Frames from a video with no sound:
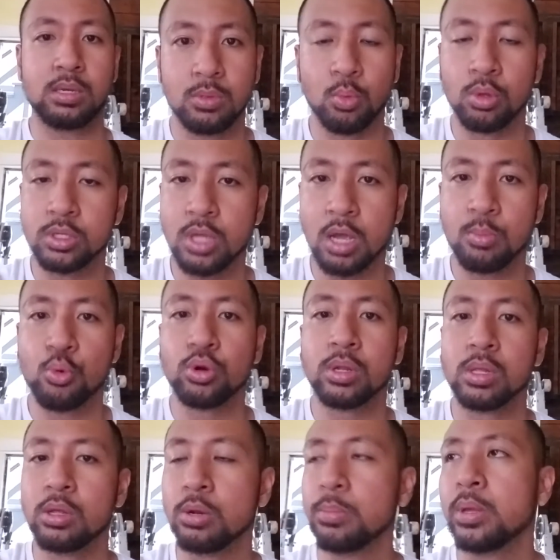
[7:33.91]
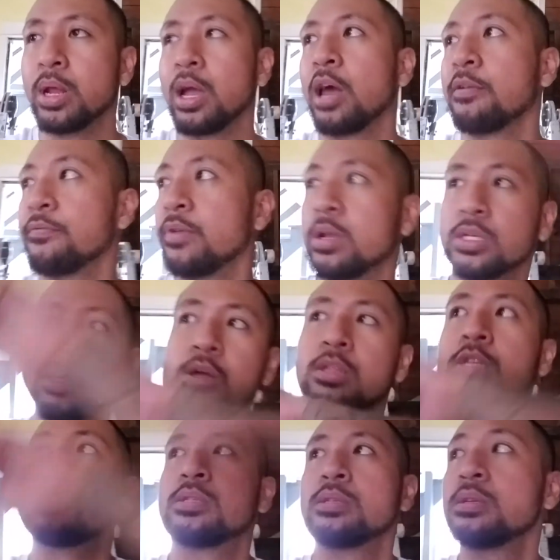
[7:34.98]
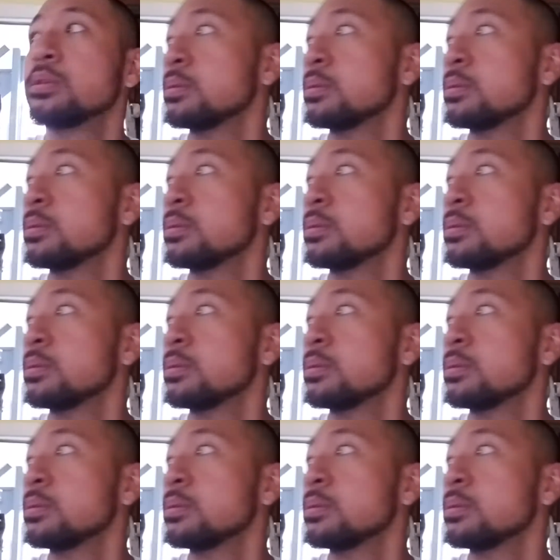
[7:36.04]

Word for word: We'll talk more in a little bit. I got to finish all this.